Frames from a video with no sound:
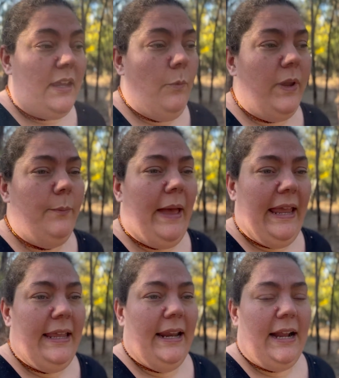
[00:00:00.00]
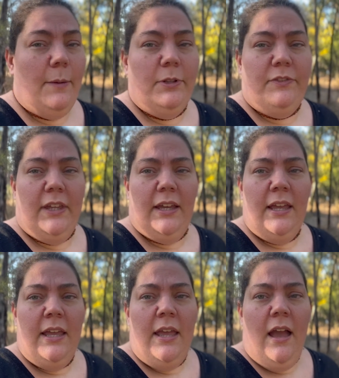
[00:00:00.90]
We may get a couple of the
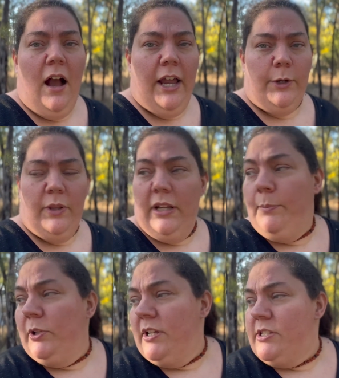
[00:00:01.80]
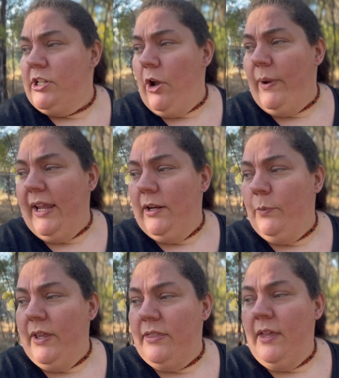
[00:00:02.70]
higher quality pullets to go in
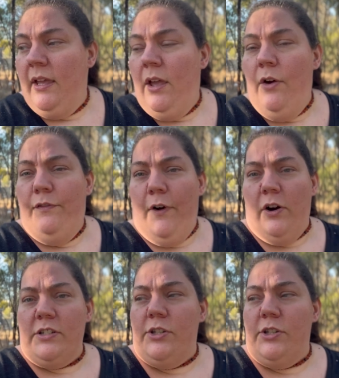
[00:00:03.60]
with Fox.